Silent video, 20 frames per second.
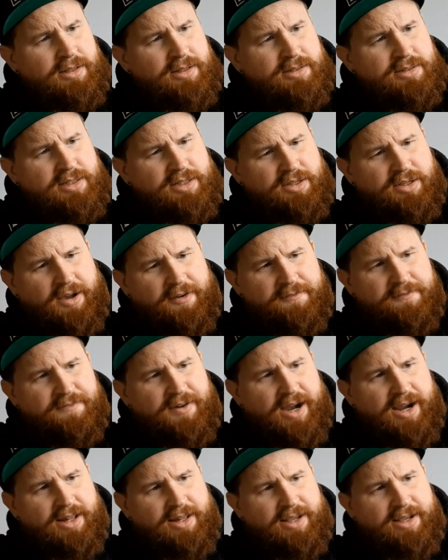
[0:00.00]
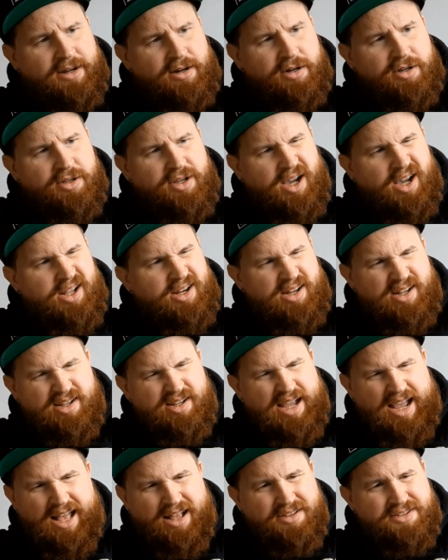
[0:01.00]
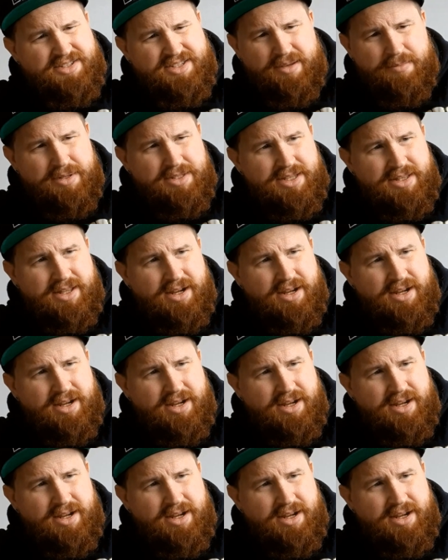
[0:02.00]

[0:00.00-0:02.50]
So you got Violator, you got Al Simmons in